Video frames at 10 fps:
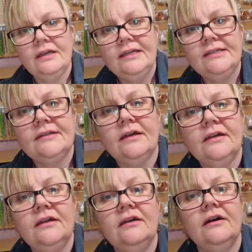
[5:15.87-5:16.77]
is like
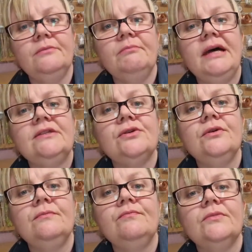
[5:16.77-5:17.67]
a
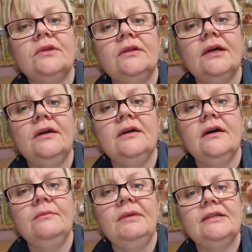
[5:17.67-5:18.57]
gunmetal
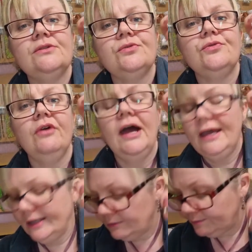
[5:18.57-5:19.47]
grey.